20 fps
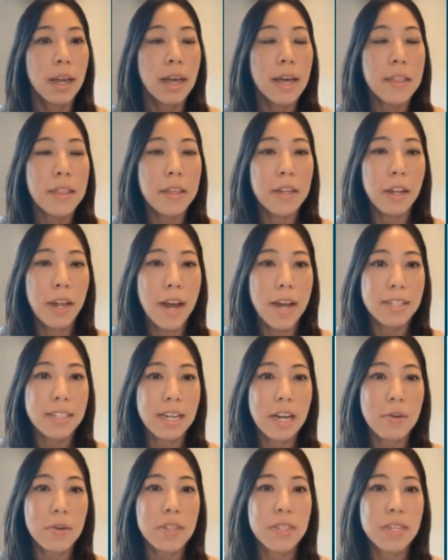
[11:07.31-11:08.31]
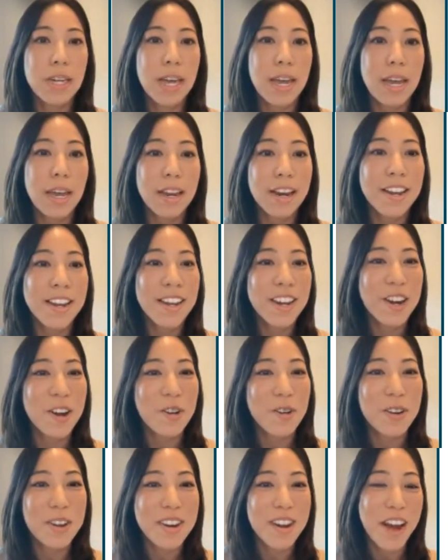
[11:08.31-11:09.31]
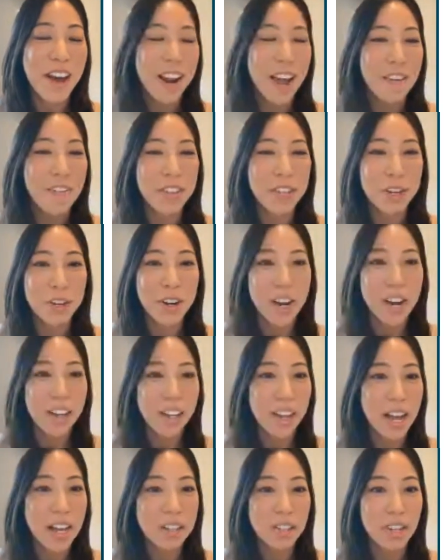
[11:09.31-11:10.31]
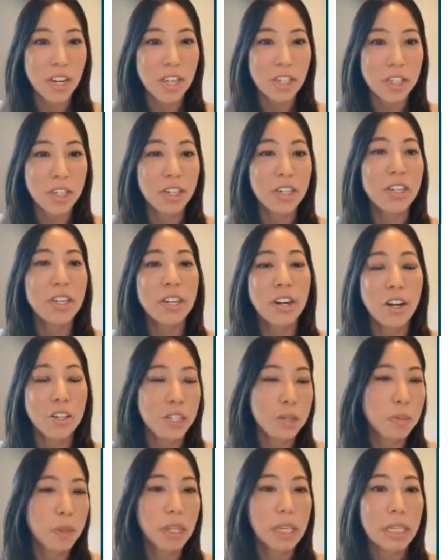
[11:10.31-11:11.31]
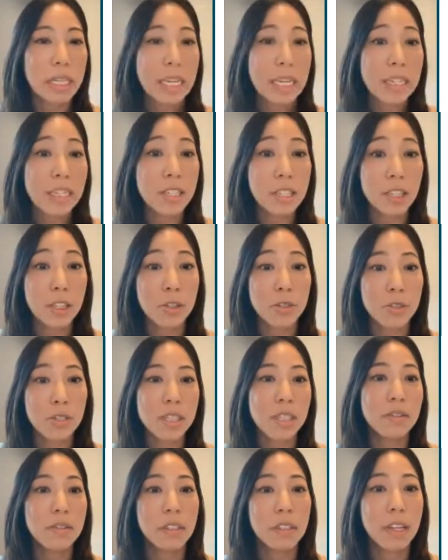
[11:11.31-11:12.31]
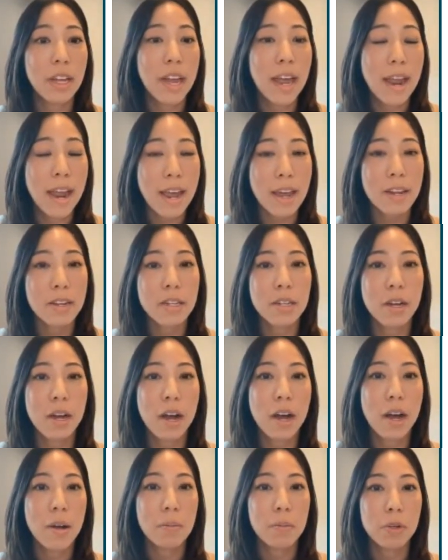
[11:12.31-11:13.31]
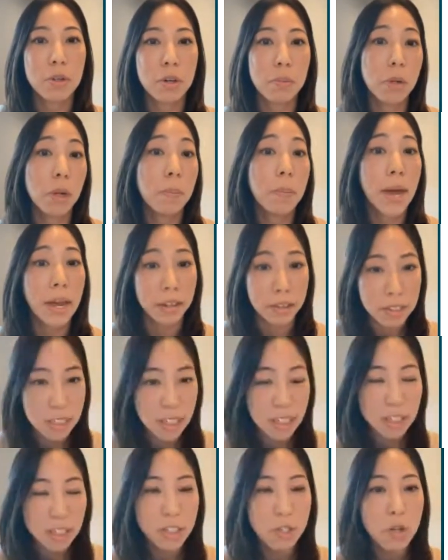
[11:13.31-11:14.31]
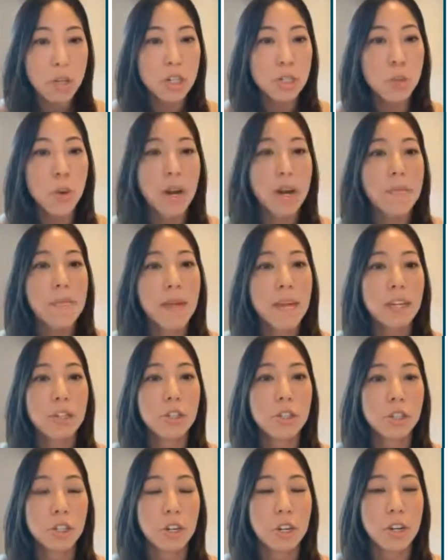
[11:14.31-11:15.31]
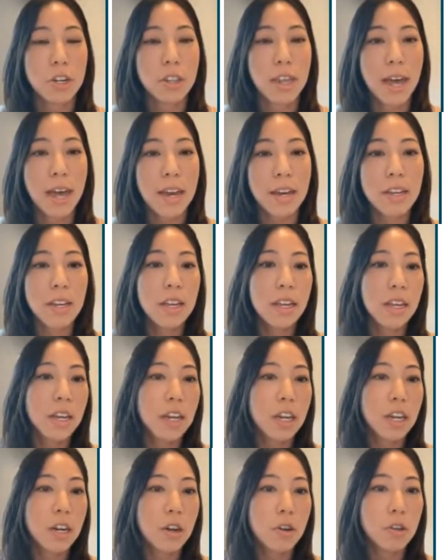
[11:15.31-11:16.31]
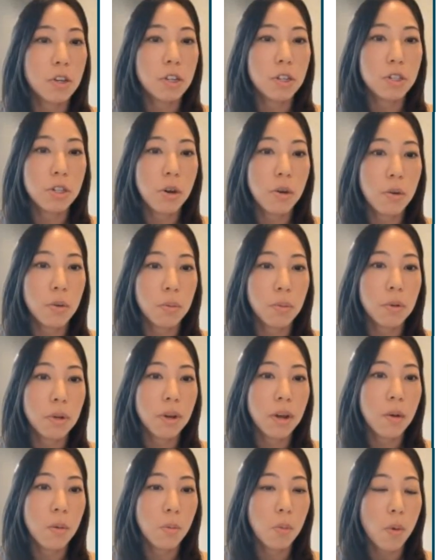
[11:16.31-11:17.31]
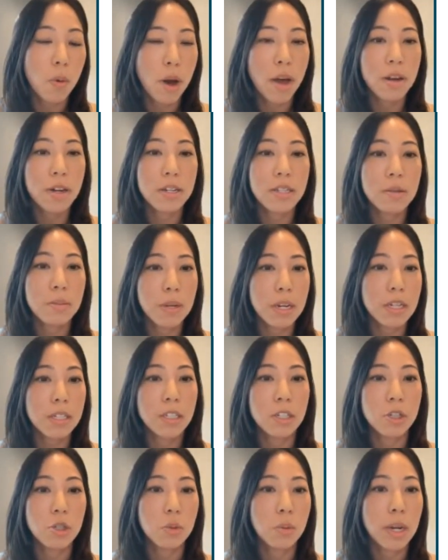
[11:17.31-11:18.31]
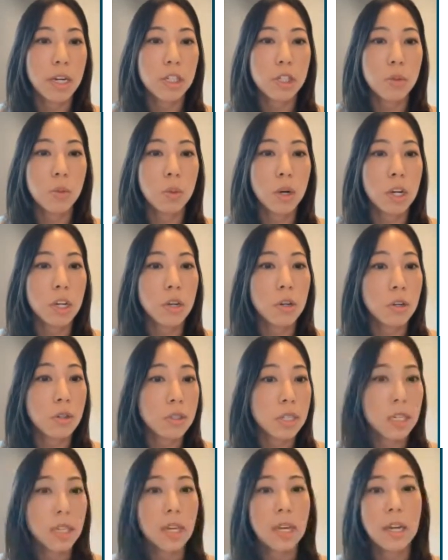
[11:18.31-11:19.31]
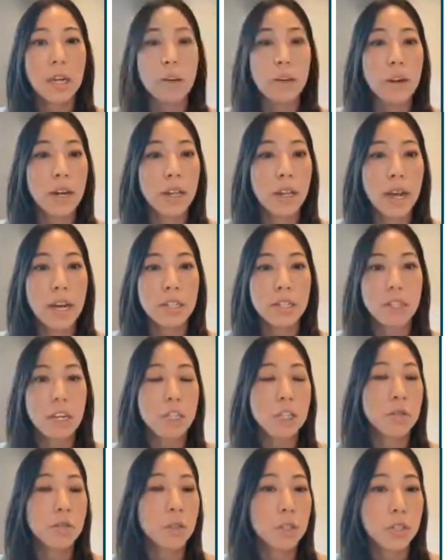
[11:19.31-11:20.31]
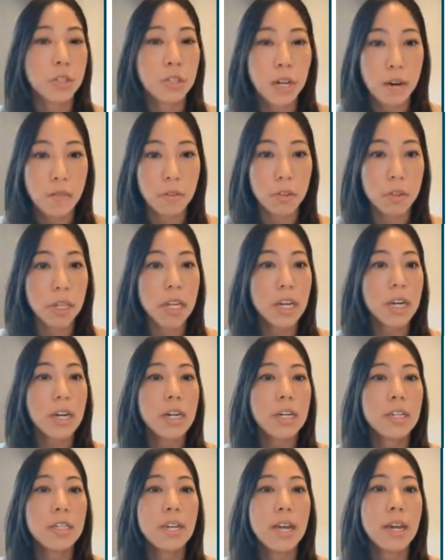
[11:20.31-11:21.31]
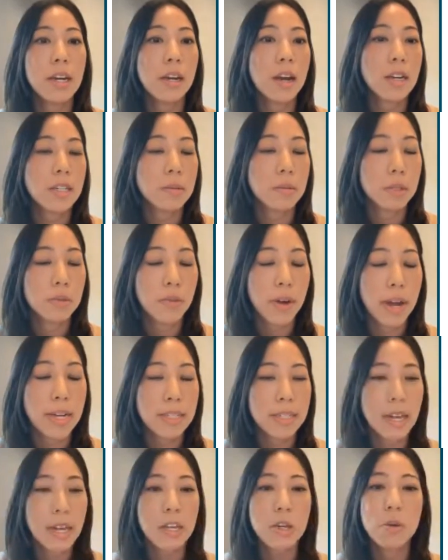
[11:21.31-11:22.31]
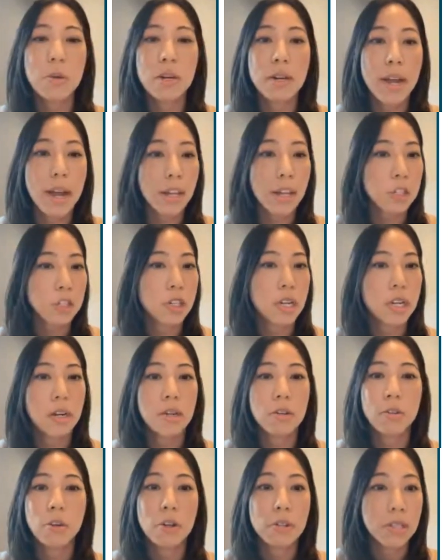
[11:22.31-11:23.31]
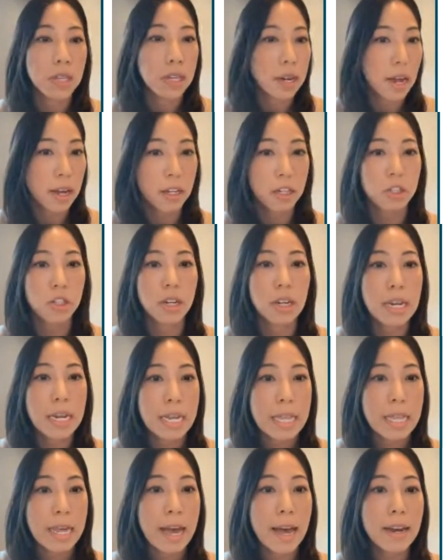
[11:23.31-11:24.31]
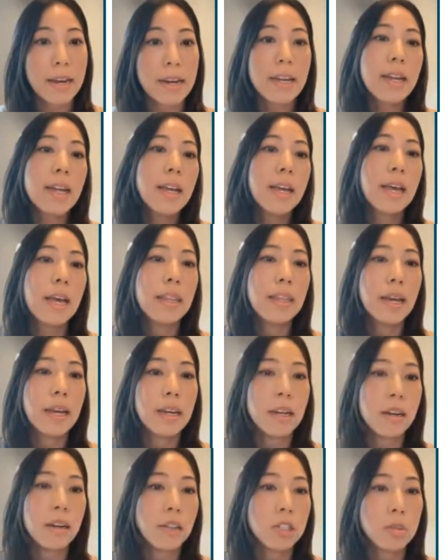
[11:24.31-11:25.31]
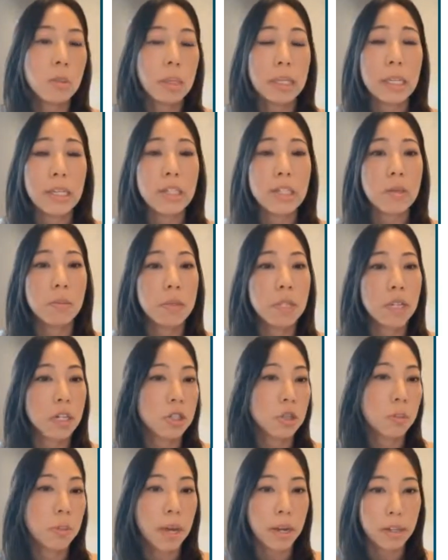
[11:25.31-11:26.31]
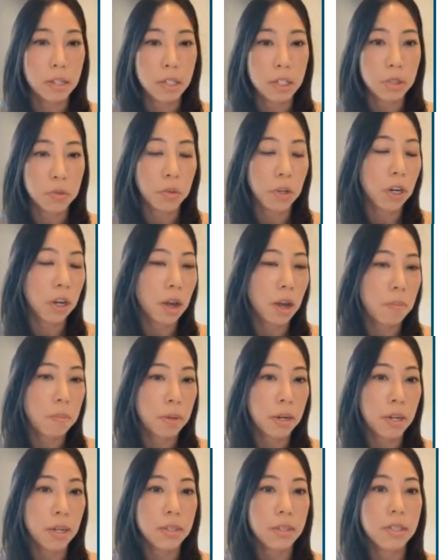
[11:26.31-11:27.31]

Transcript: And then last, I would say, not having the correct classification could ultimately lead to civil and criminal penalties. So you just want to make sure that, you don't want to be in a situation where you're using the incorrect classification for several years and customs finds that you were negligent, grossly negligent in that, and that it ultimately leads to potential penalties for a company.